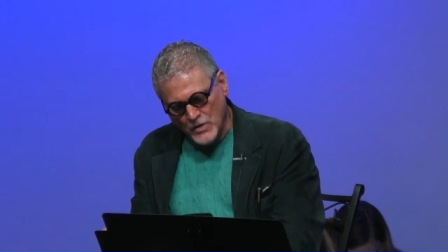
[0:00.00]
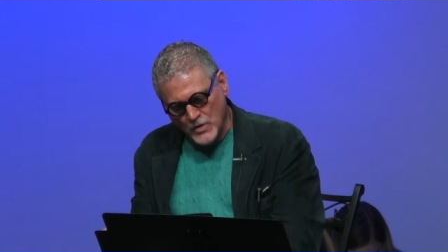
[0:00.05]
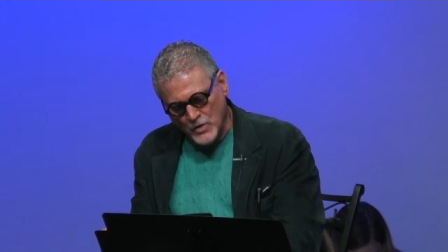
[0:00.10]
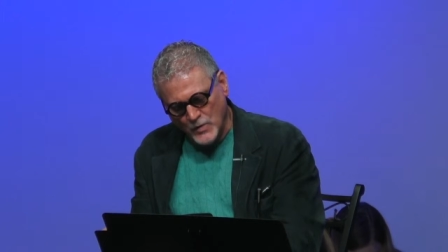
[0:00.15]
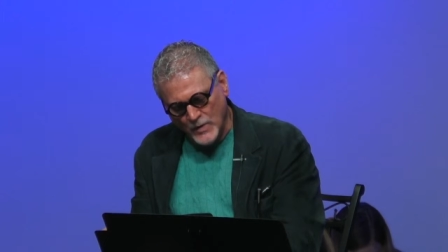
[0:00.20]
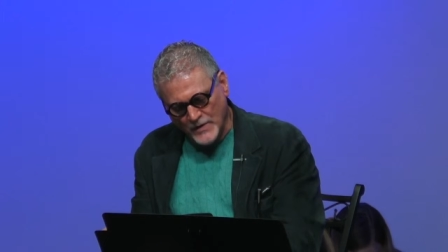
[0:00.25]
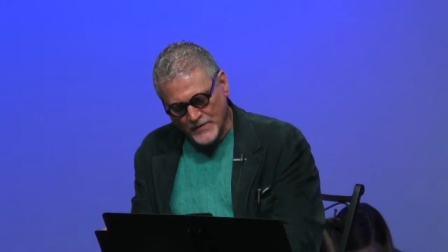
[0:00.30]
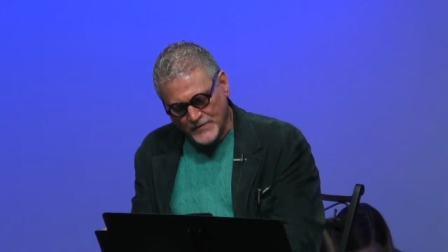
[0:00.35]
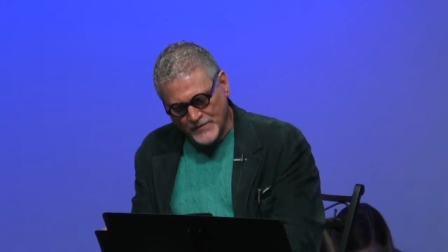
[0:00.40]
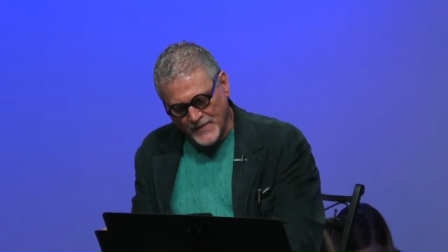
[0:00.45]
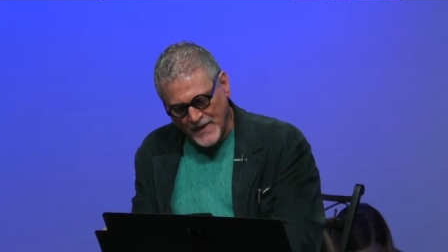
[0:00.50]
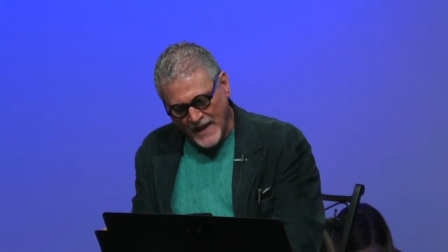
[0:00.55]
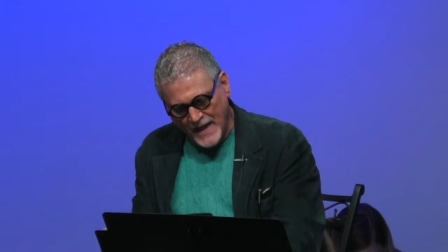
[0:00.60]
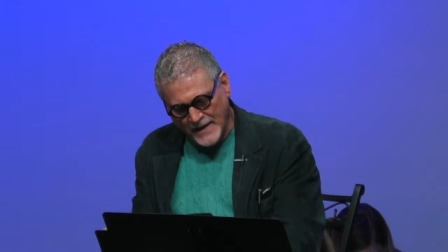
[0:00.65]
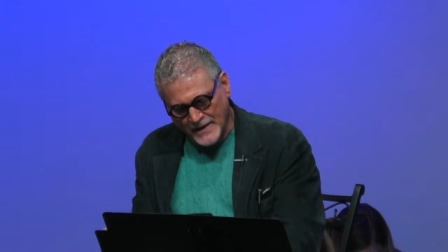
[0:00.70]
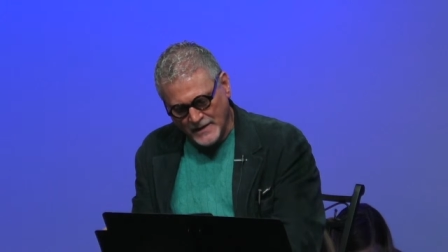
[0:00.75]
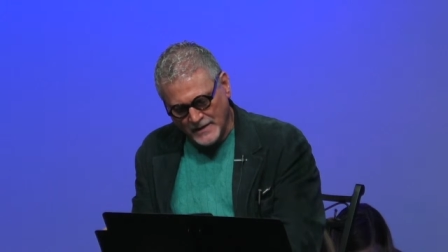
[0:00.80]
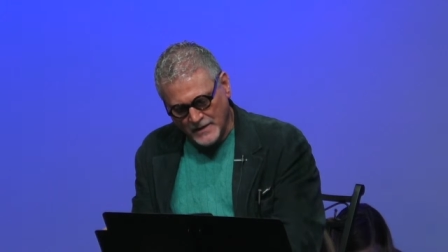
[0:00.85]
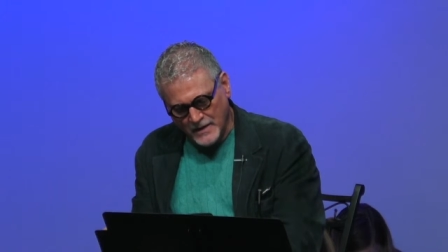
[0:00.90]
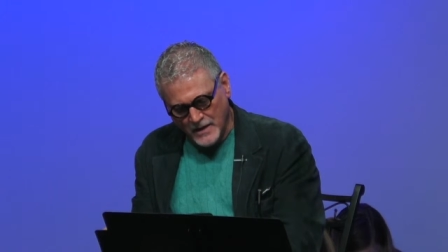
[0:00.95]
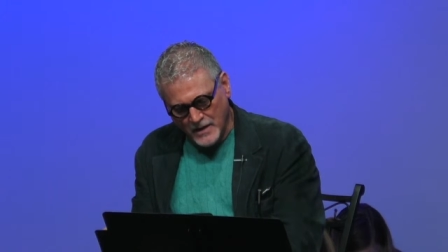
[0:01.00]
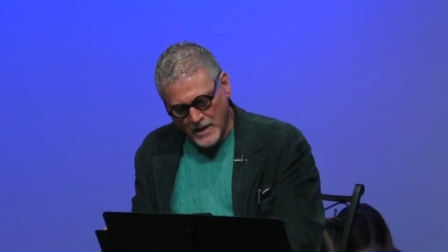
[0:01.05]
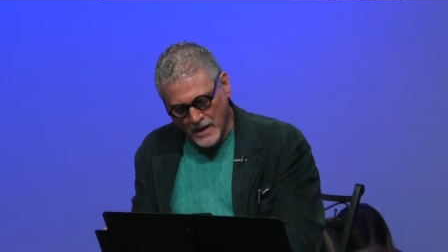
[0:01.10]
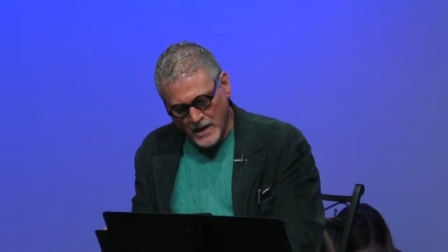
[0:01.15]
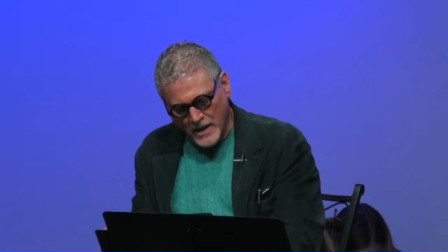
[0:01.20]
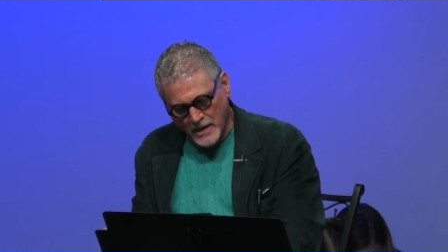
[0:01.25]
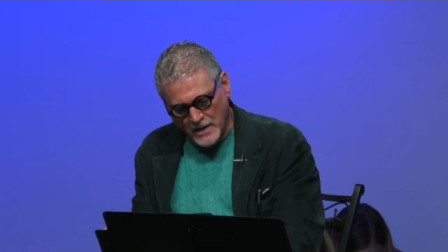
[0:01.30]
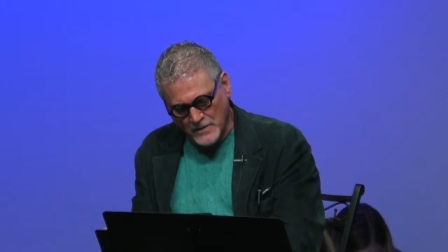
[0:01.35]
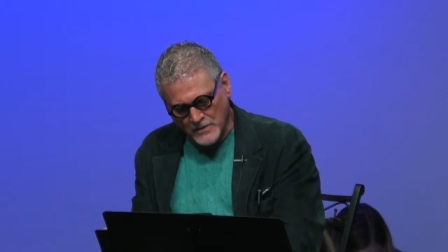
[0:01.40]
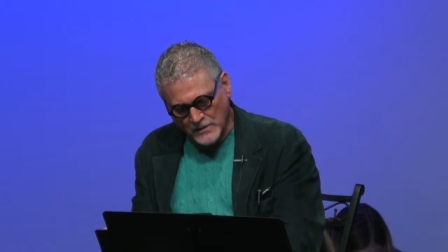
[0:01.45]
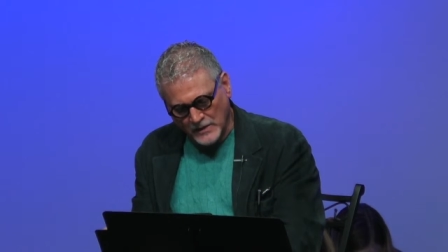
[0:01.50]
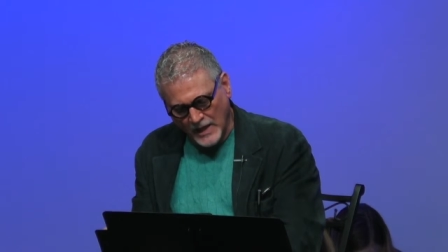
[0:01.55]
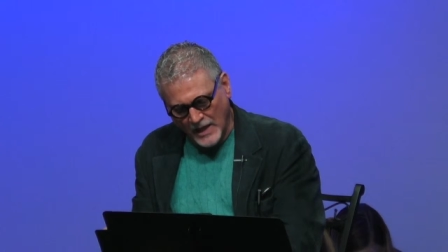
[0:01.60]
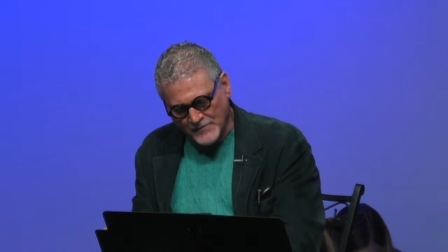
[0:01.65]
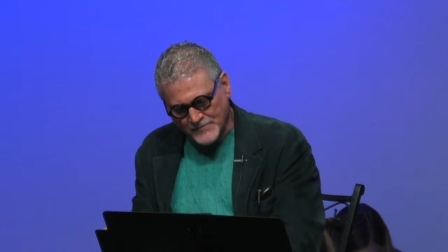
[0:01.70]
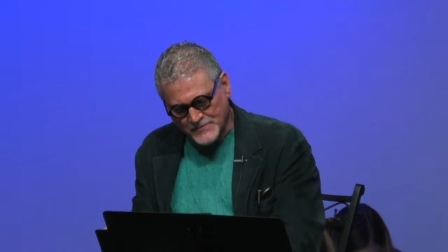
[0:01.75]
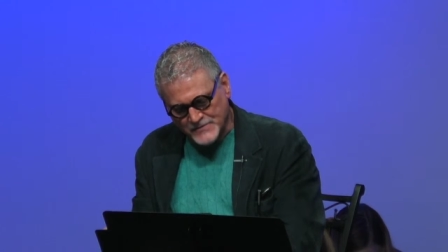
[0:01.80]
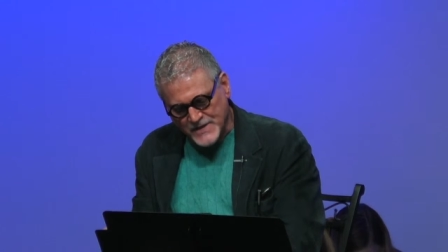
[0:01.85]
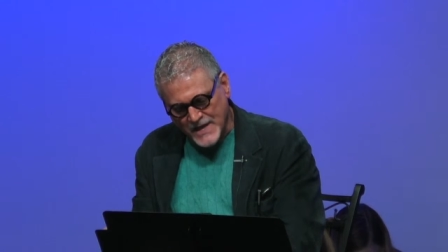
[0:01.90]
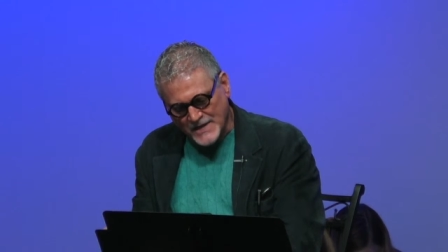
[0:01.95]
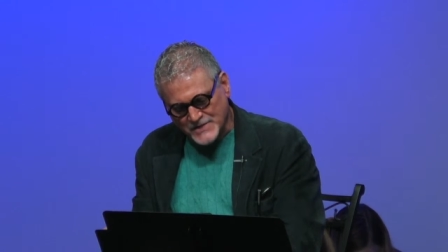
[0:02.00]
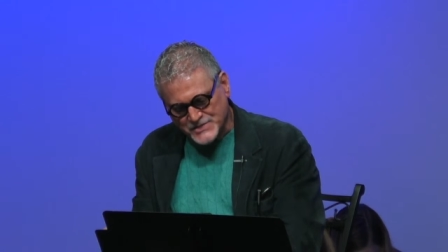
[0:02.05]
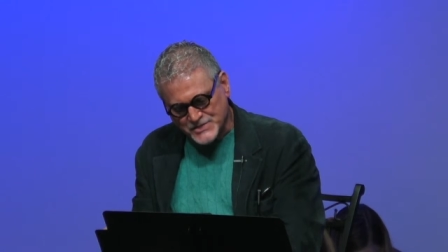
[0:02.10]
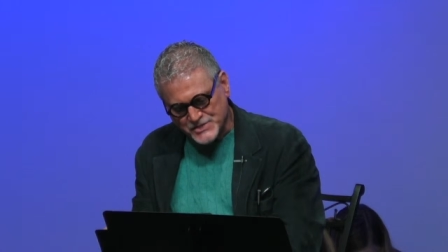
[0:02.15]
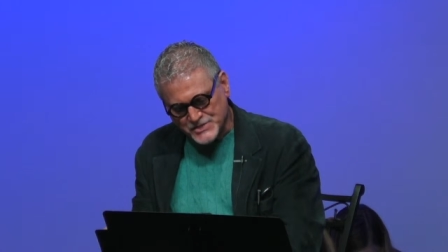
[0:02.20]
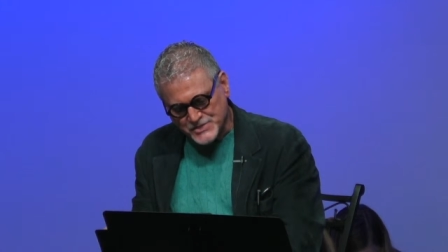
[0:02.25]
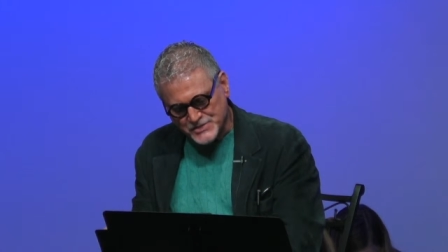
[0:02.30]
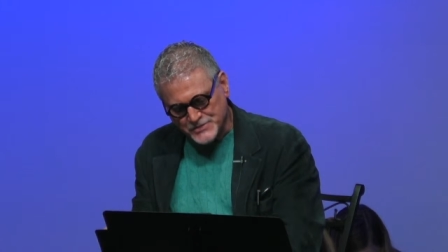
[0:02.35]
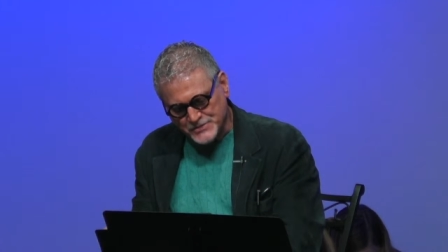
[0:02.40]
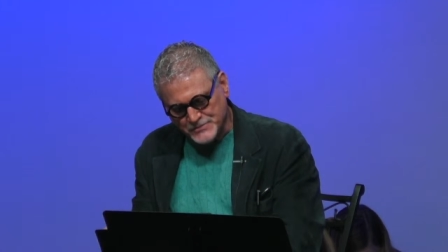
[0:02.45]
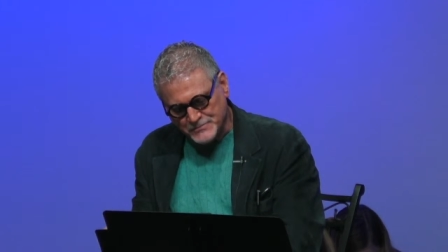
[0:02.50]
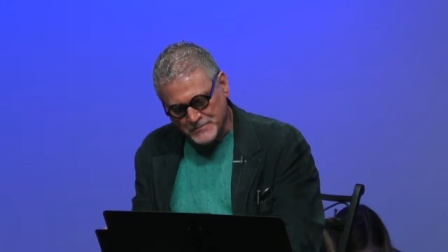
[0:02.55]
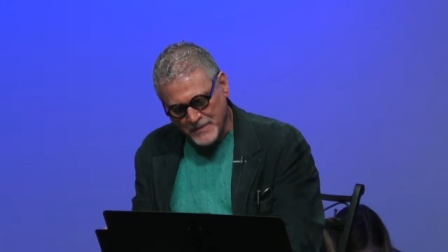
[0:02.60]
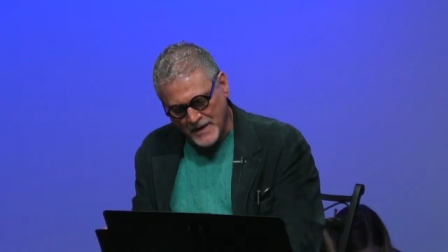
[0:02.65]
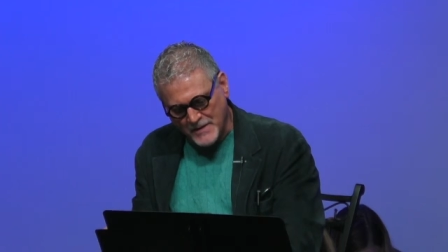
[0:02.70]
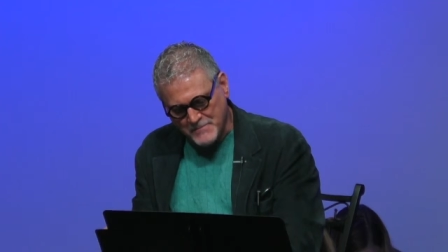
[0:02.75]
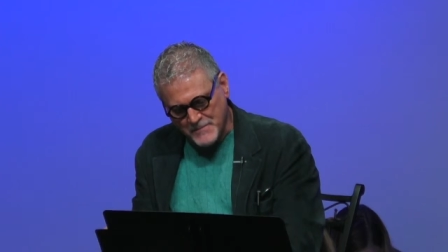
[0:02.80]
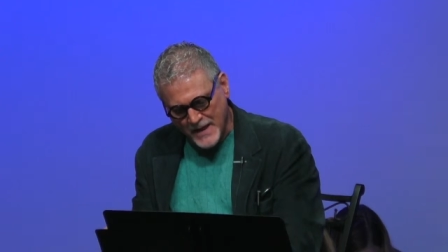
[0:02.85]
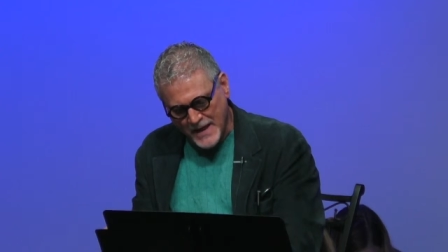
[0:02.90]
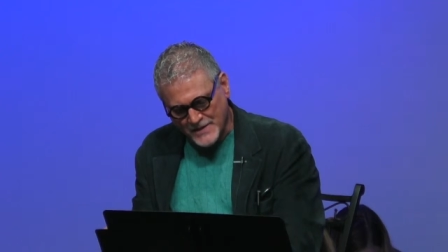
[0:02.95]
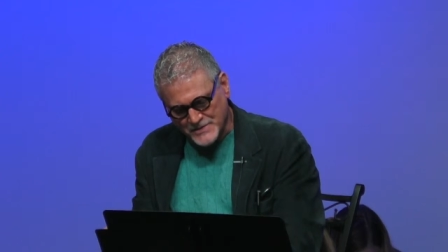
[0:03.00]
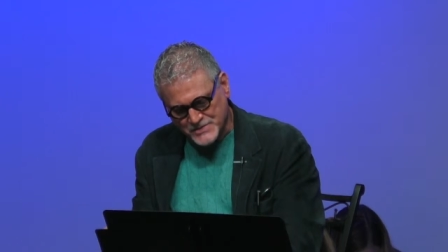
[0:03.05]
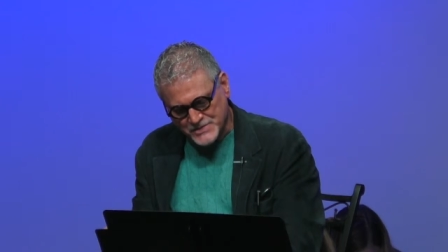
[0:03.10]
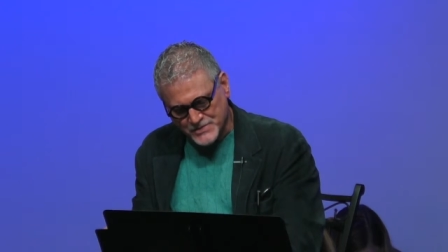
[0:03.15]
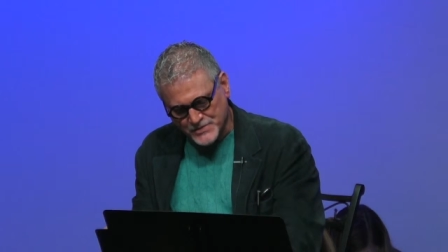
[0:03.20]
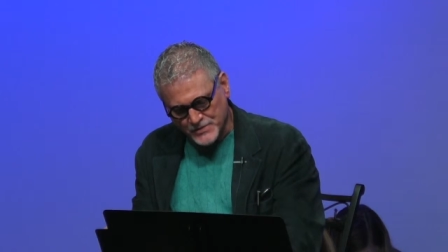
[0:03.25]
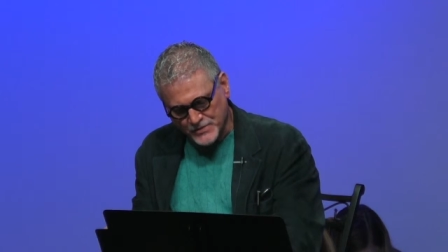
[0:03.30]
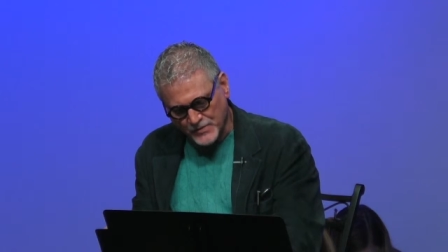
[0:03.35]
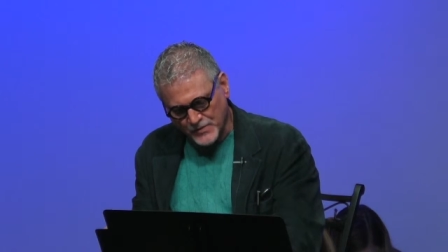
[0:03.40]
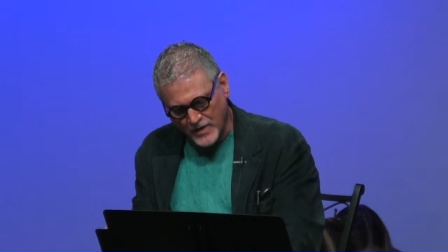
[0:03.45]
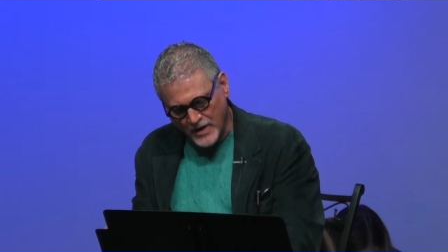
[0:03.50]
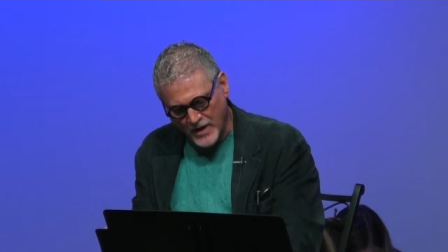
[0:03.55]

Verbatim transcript: who hath not uh, left destitute my master